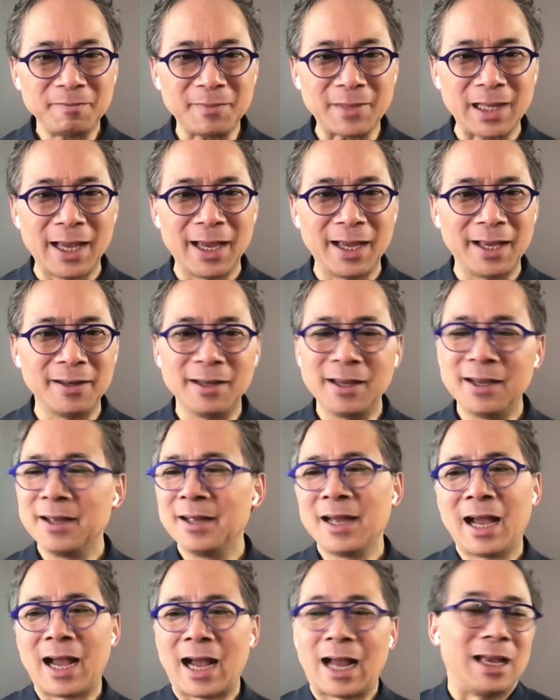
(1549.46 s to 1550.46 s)
And
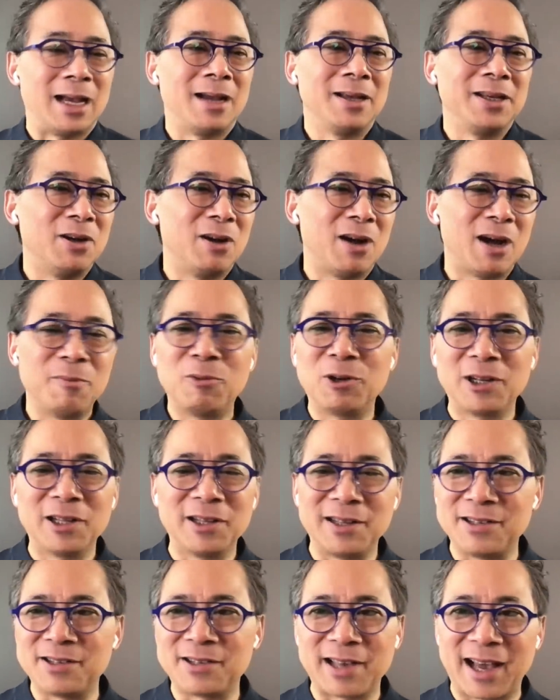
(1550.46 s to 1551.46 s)
I'm one of
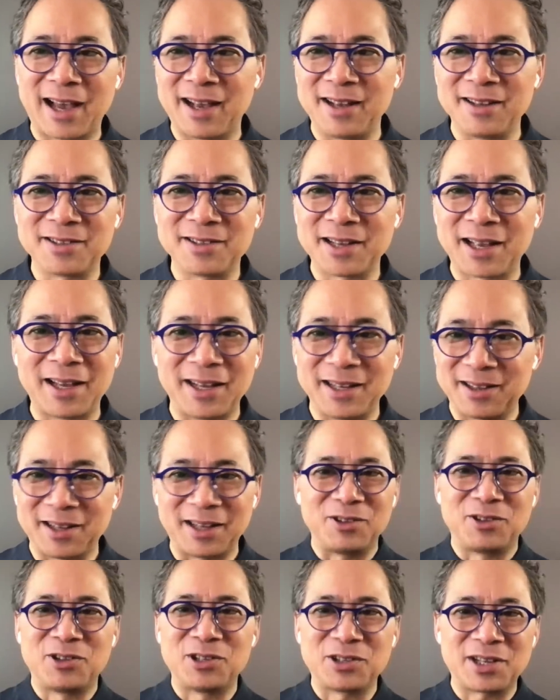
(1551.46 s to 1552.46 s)
these guys,
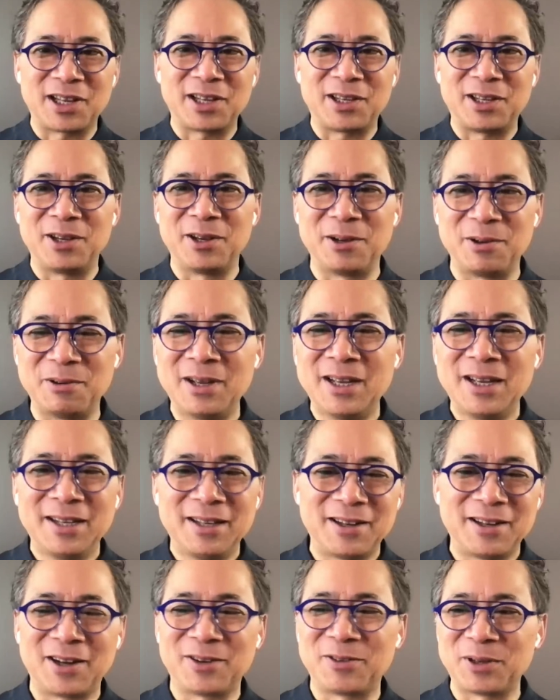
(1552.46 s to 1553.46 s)
just like you,
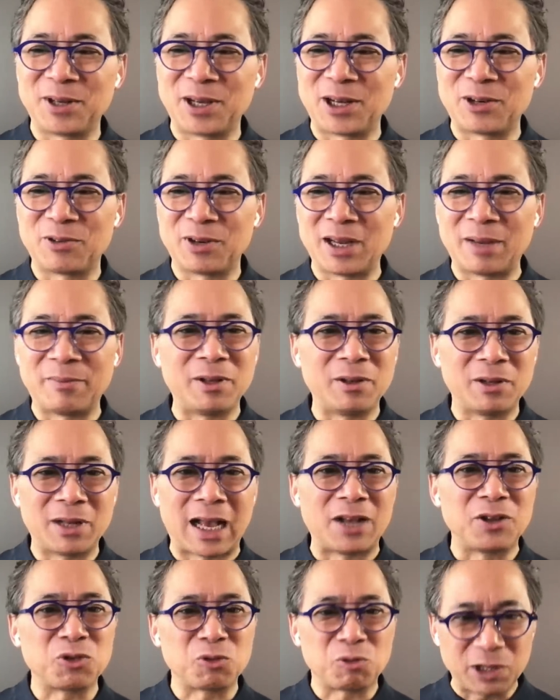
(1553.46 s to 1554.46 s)
Dr. Gundry. I mean,
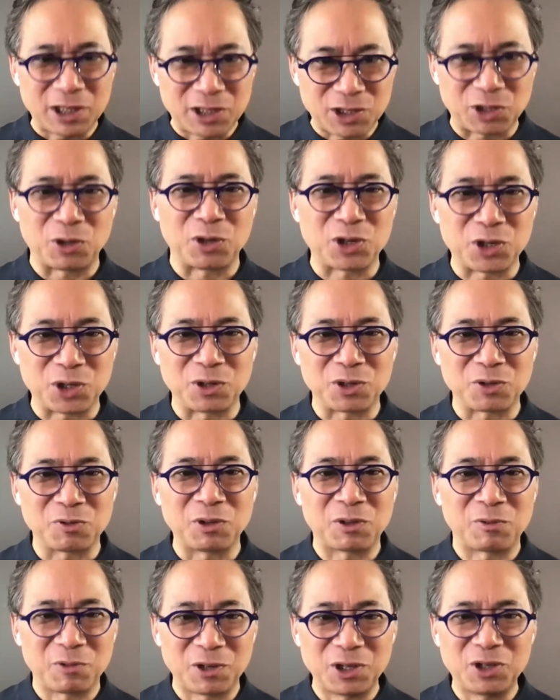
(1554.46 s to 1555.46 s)
as researchers
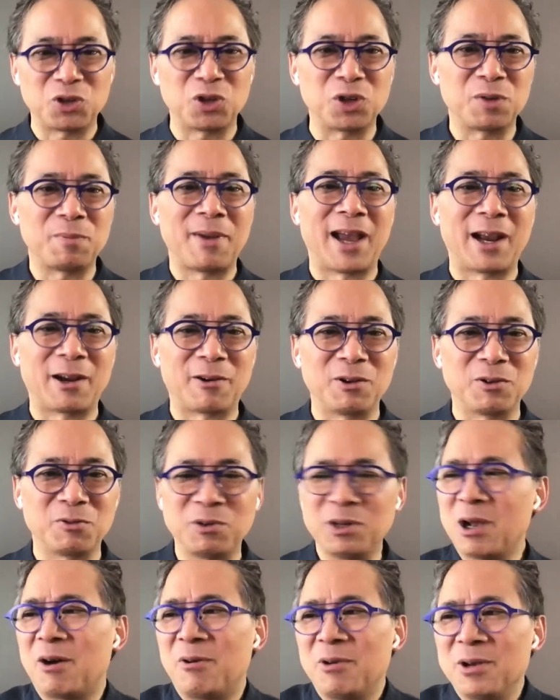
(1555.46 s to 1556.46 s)
with research backgrounds, we
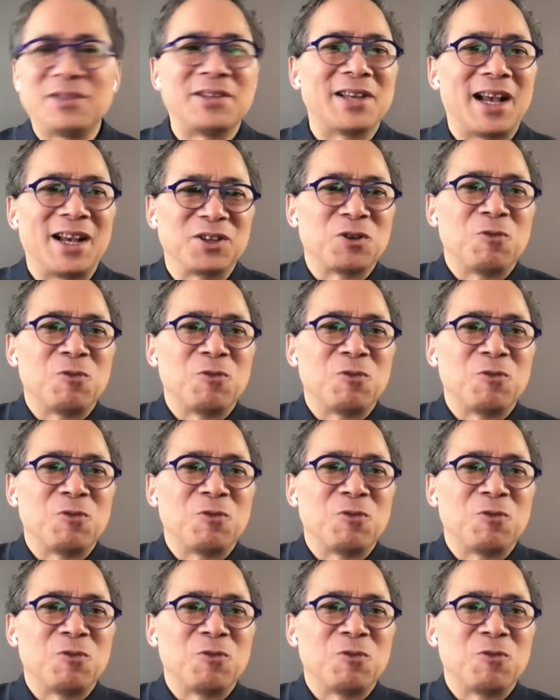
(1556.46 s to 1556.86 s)
always ask